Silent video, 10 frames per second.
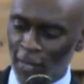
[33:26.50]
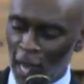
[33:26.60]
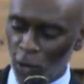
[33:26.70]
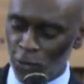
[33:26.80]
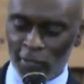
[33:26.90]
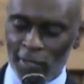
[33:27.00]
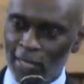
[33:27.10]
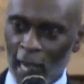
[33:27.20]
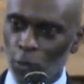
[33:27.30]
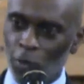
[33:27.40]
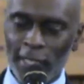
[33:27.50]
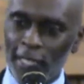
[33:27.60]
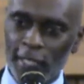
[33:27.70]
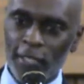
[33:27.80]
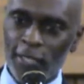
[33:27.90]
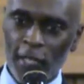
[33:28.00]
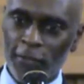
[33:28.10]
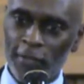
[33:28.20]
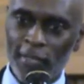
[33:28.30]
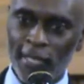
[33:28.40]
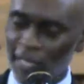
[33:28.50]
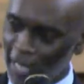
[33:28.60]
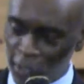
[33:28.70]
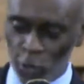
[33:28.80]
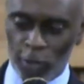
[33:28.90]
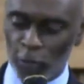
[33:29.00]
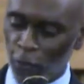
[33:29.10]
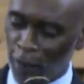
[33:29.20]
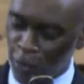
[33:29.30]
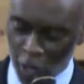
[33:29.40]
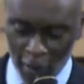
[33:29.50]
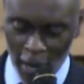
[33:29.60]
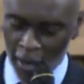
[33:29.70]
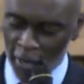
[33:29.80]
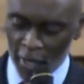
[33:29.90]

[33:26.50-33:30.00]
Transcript: the house. I don't want to get into nothing. And that's like I told you before, I put all my